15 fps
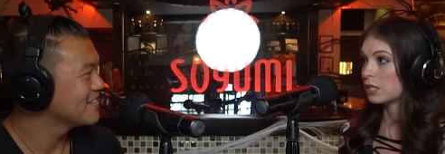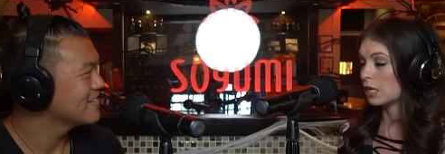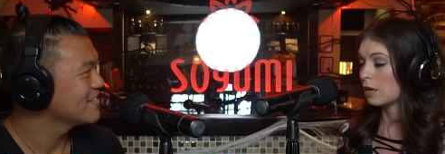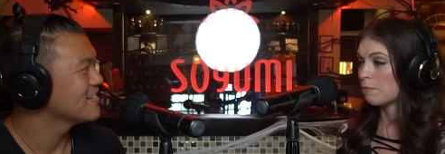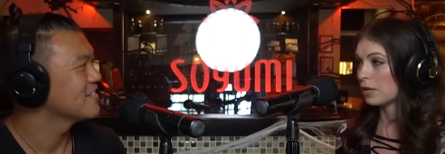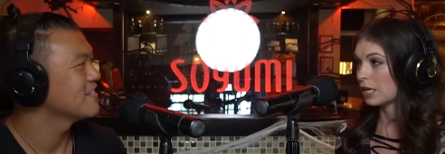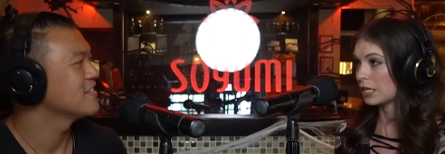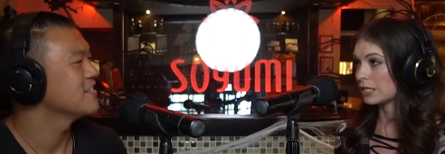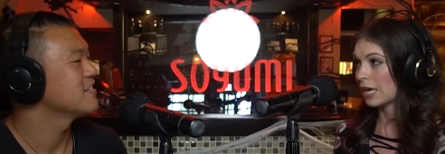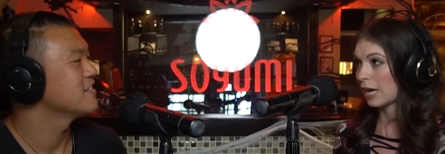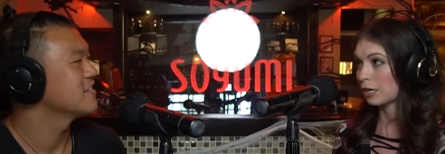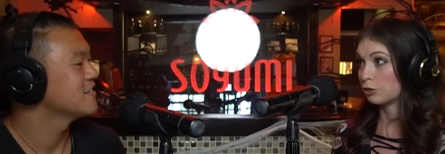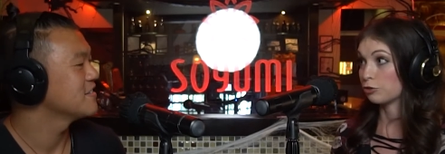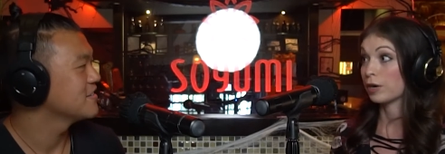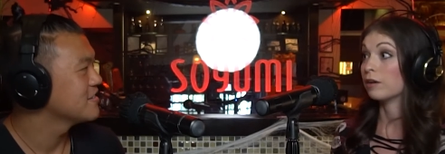Speaker 1: in them because I
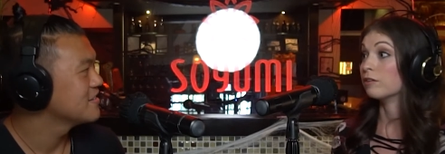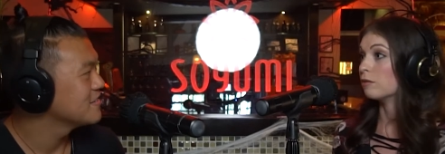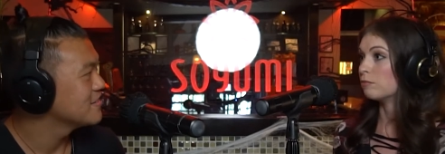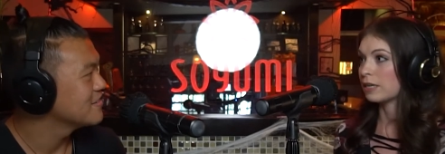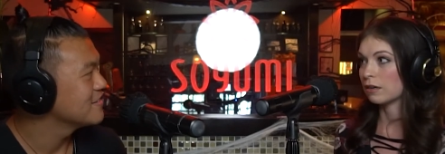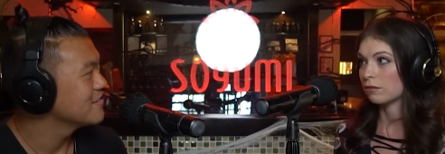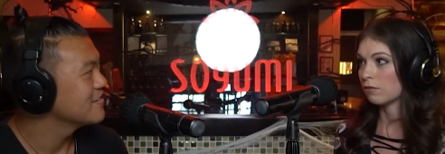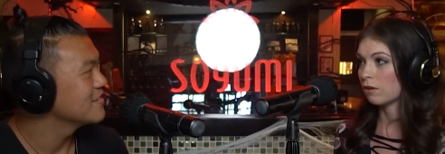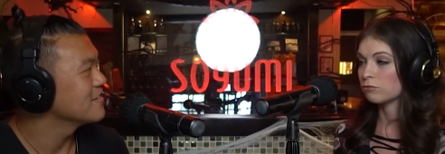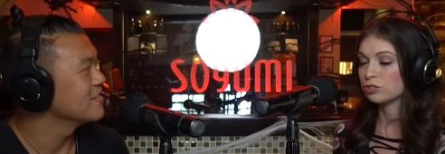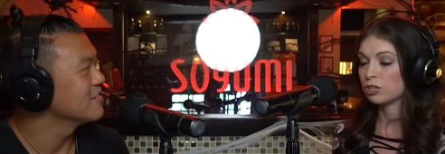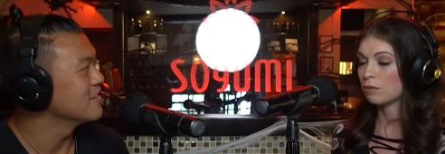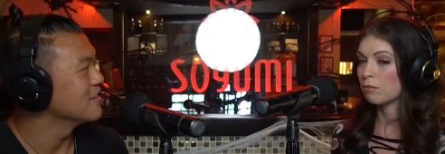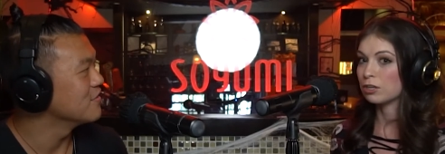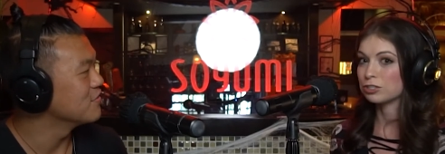had ground them down on
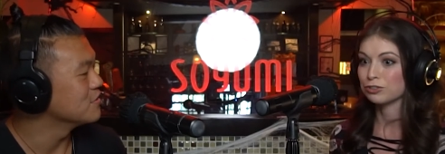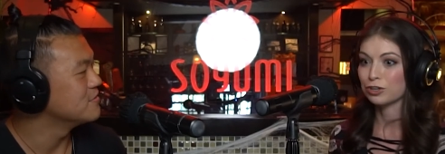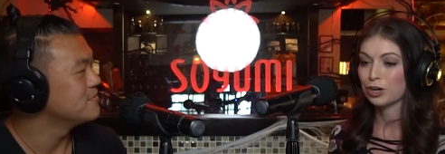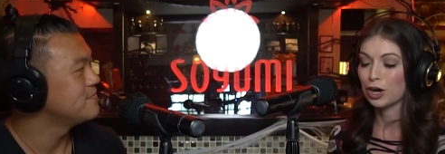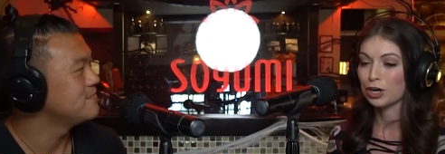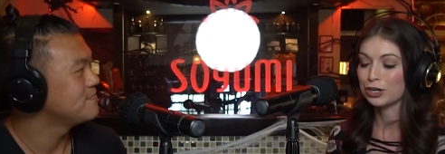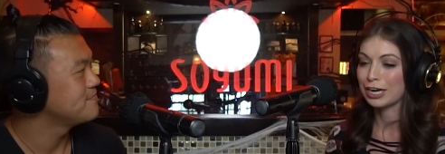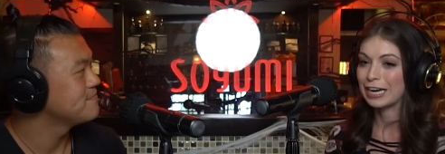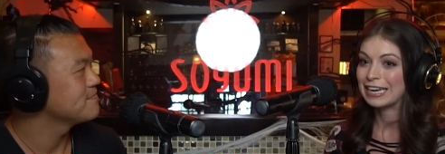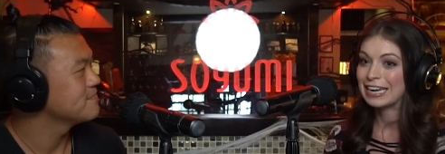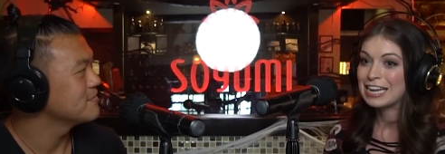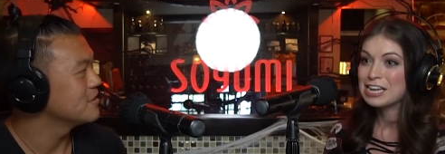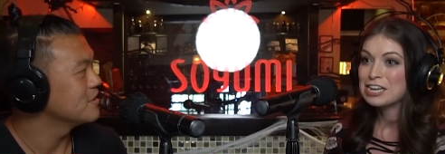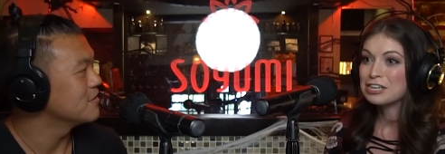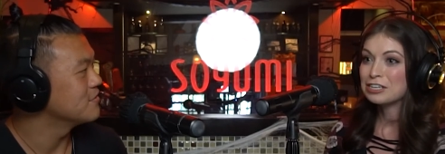so Love much it. on the concrete.
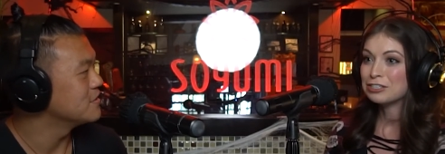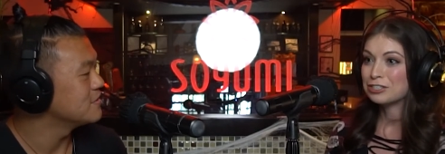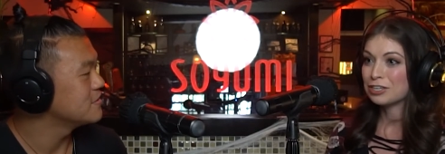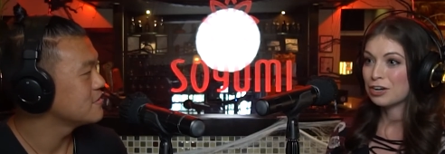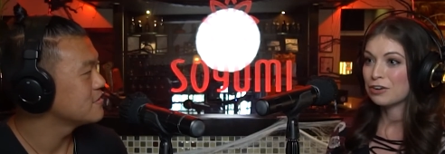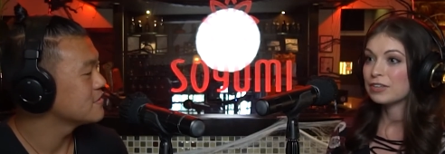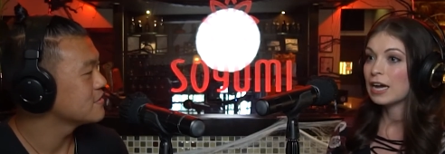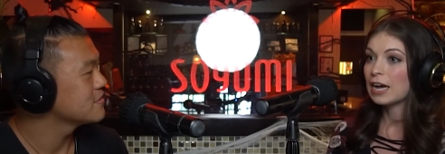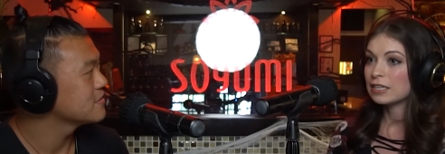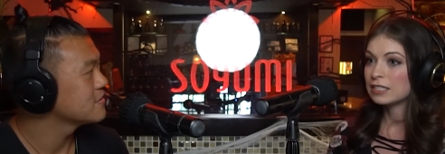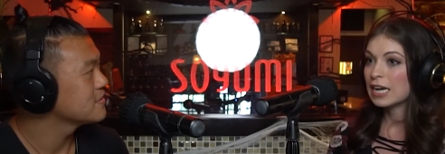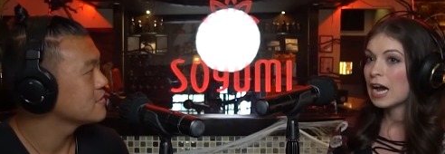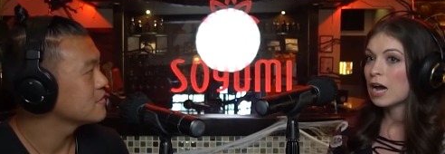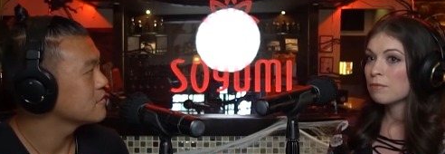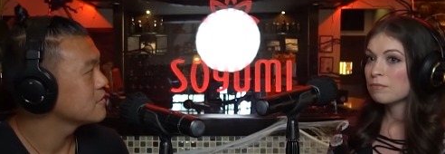Love it. So yeah,
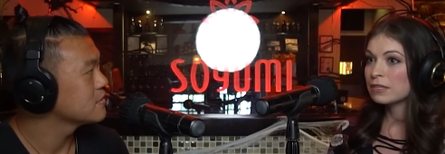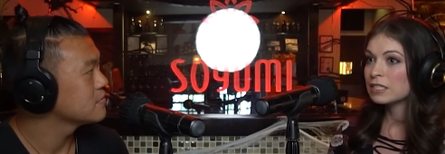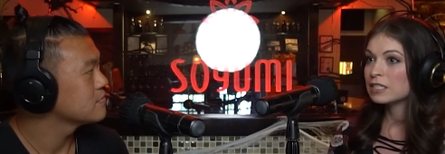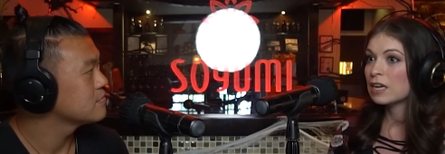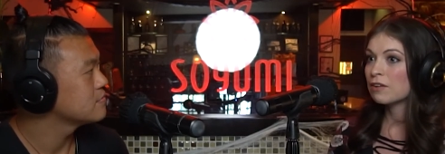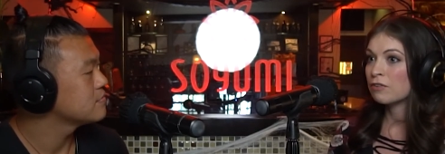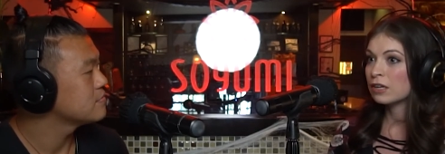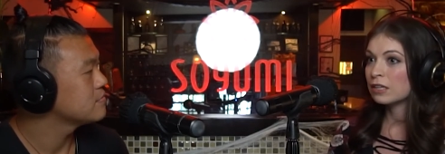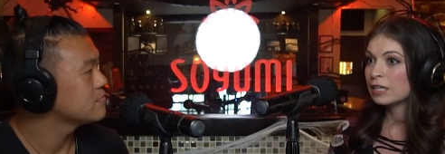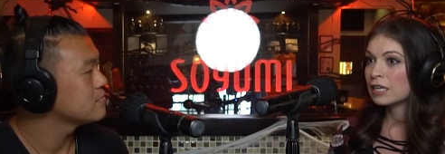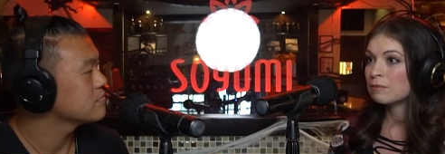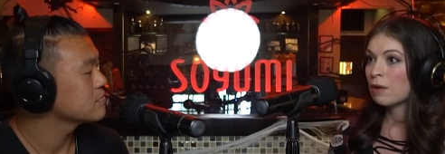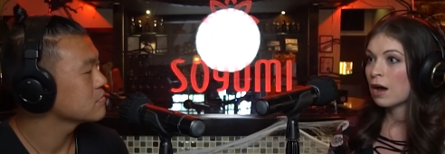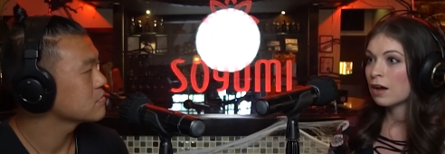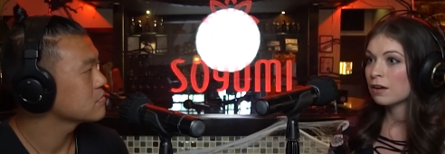tap is
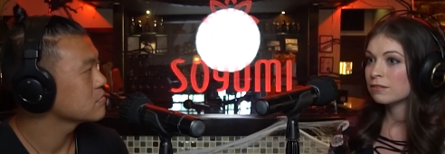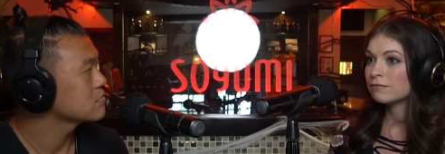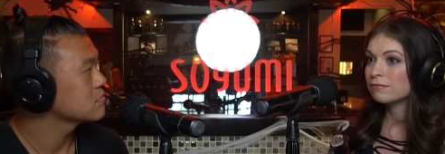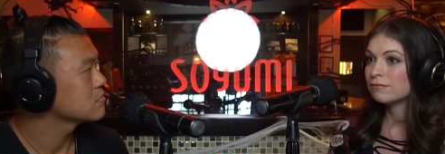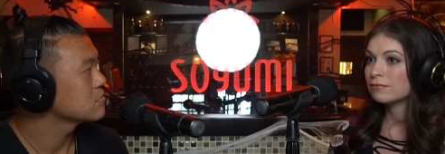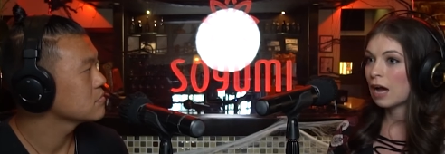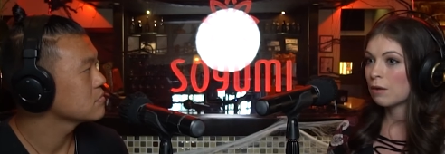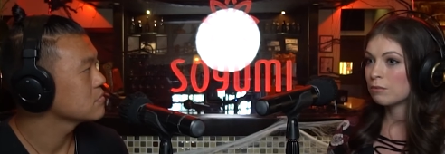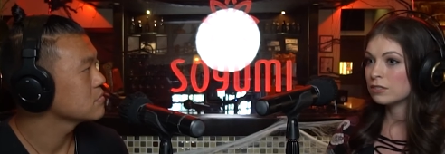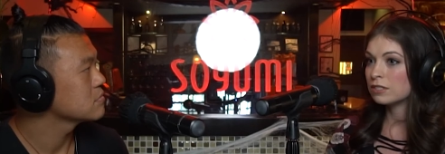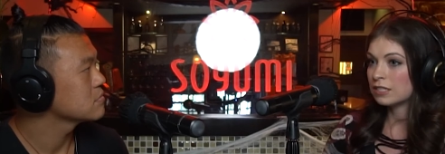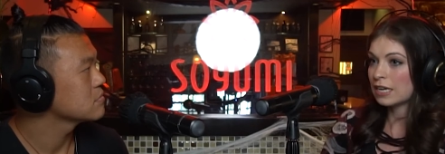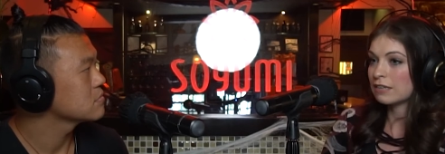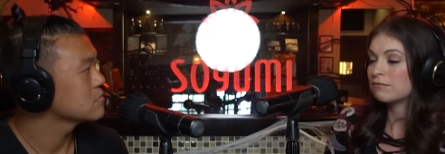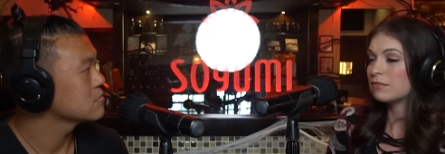definitely my I
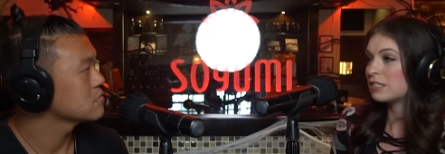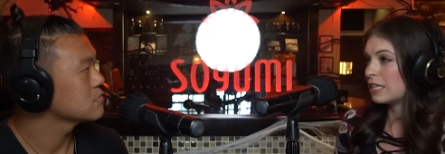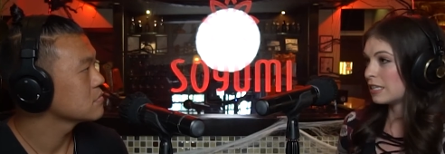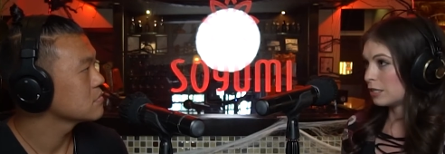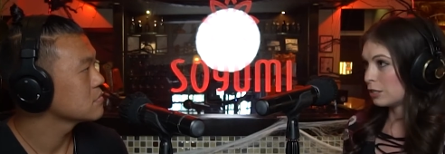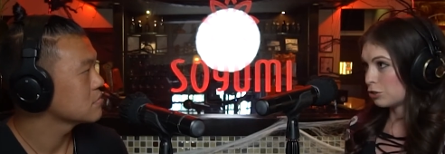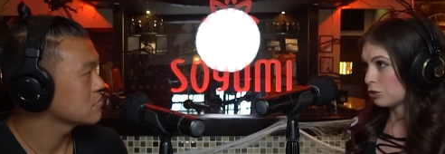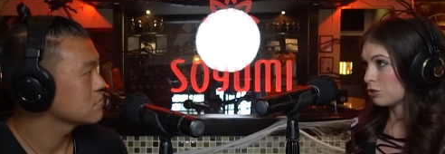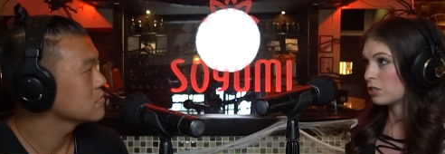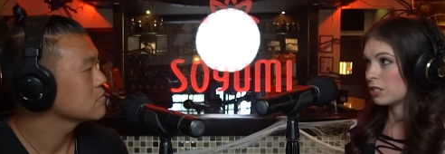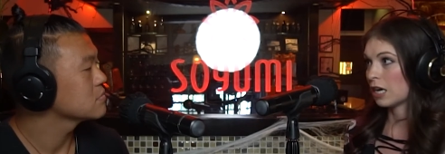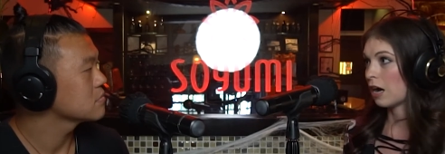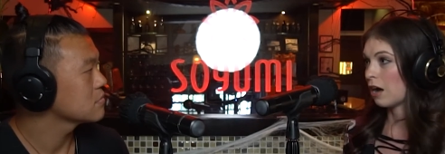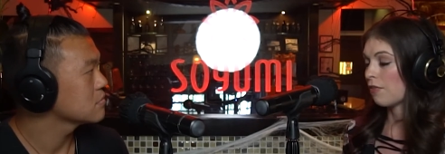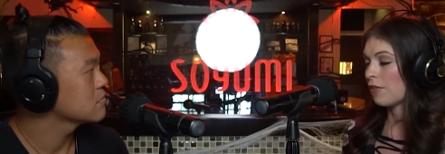would say signature
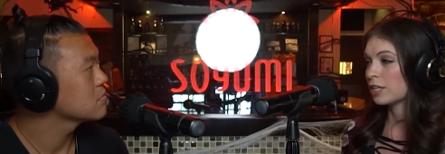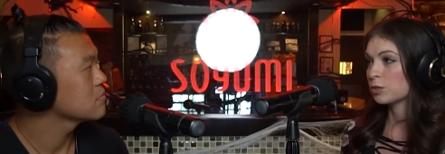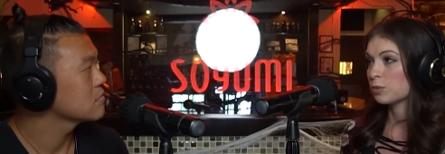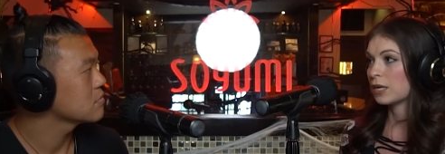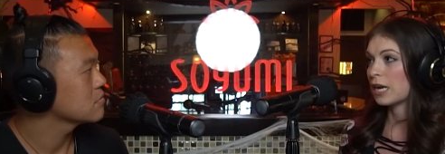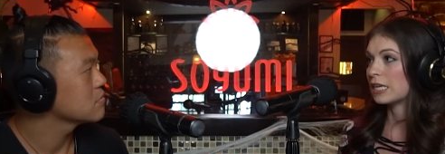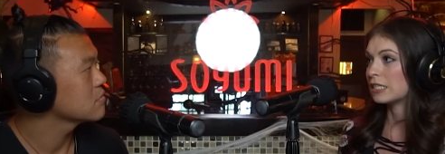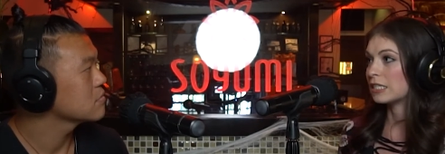style. That's what I